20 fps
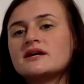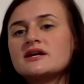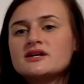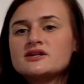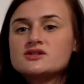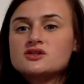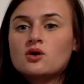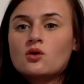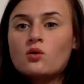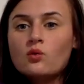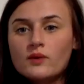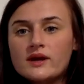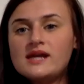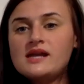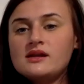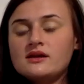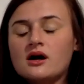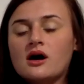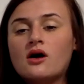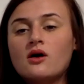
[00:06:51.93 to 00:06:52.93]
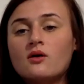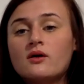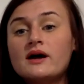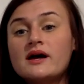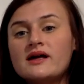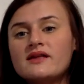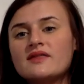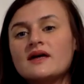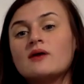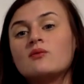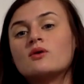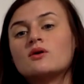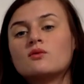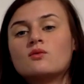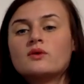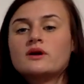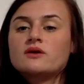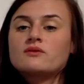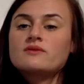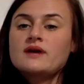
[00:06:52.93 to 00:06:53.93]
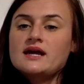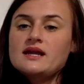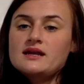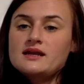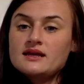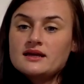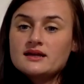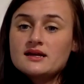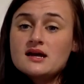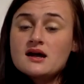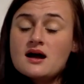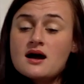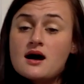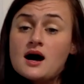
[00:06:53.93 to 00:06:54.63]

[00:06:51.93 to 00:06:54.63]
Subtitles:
So we know that when we're writing